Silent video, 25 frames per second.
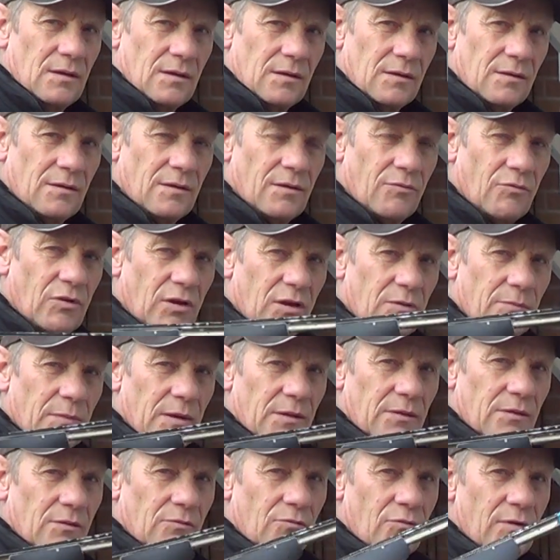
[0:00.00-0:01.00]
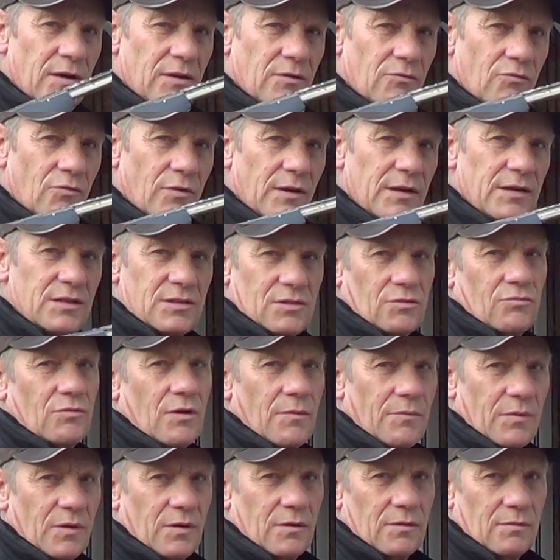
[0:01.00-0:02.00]
And I recommend the red razor
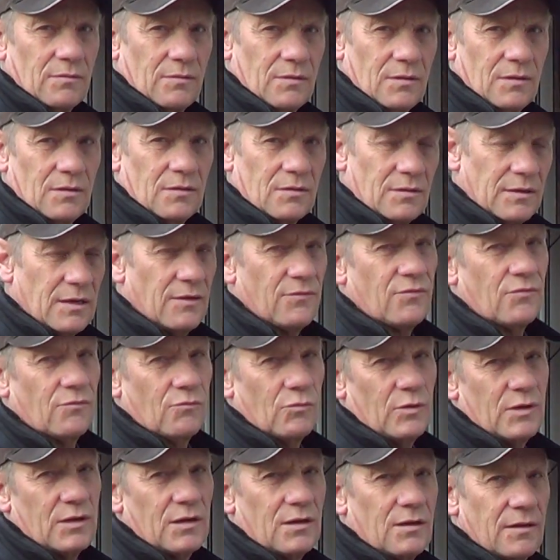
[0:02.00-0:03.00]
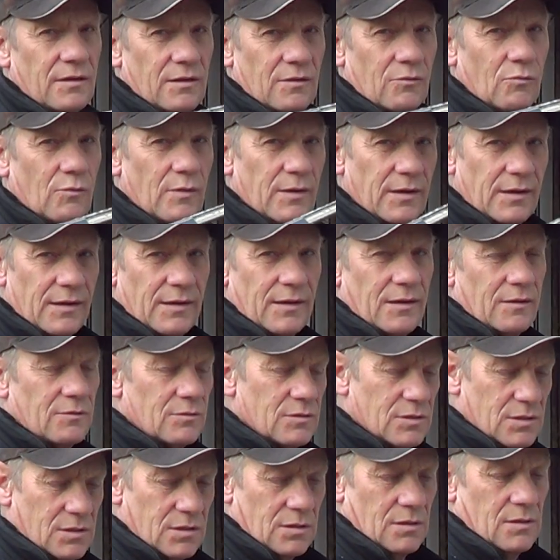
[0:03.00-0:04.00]
rubber you can get from Window Cleaning
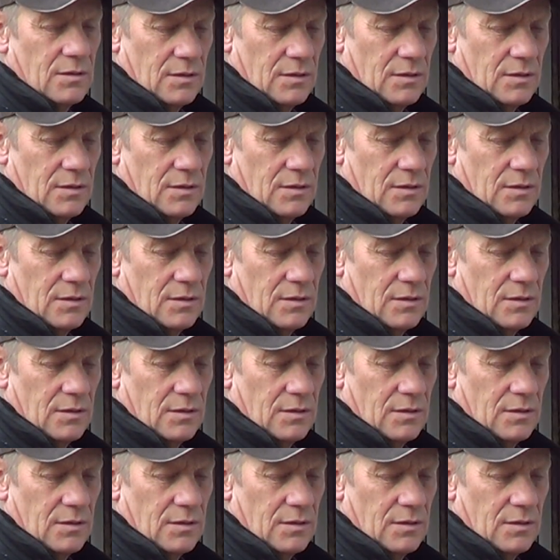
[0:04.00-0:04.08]
Warehouse.